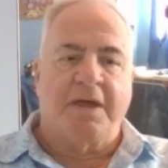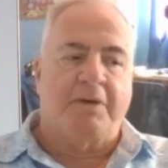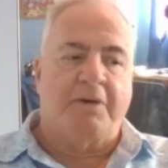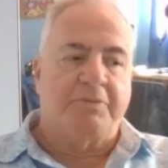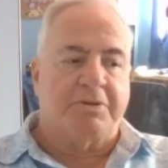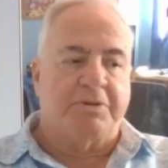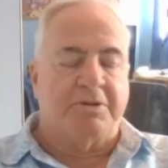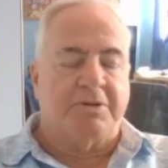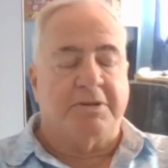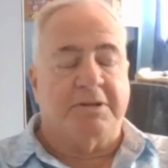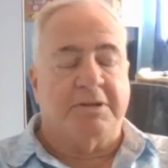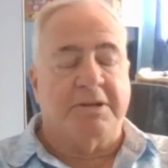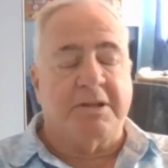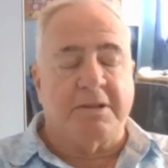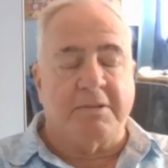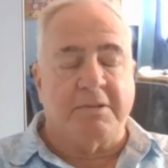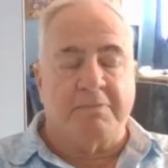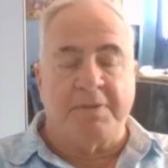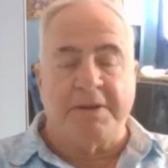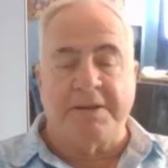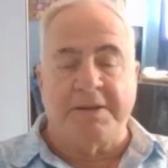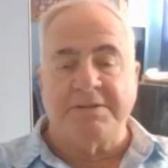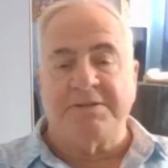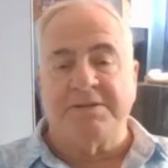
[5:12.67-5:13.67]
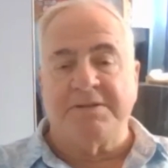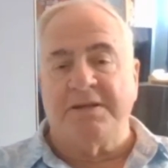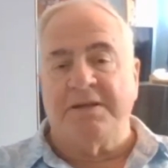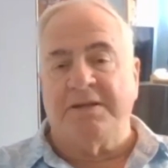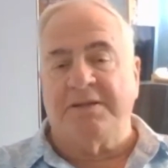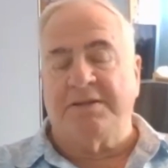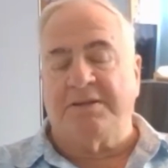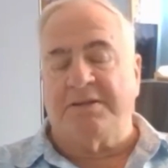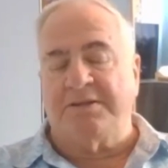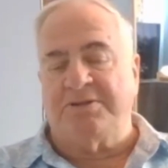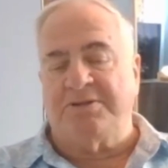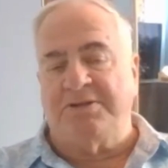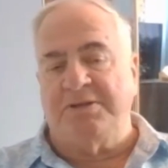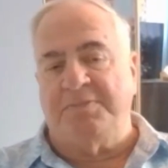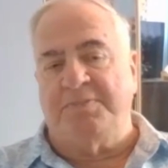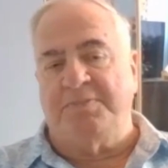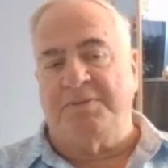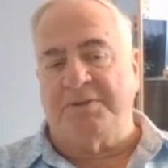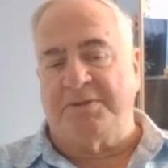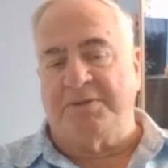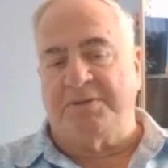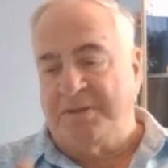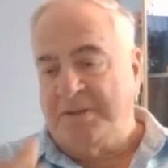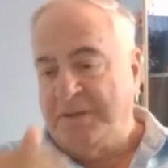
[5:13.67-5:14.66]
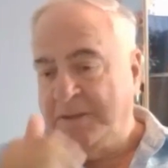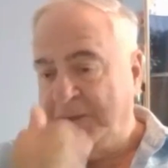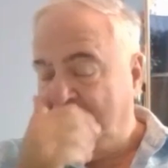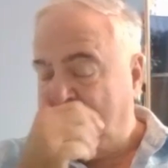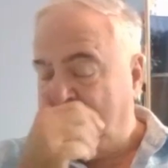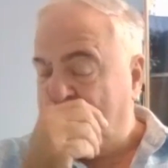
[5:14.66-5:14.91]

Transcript: with the best and the cheapest.